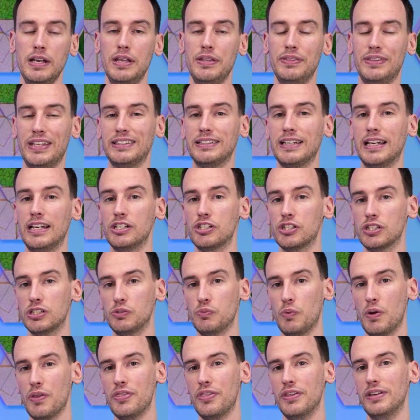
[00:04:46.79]
that can just
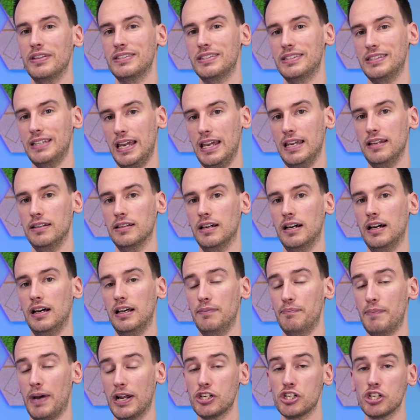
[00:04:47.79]
withstand a
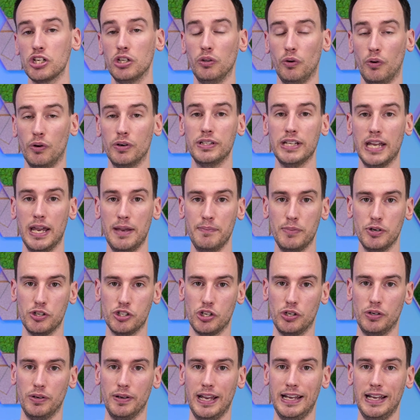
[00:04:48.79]
much lower temperature.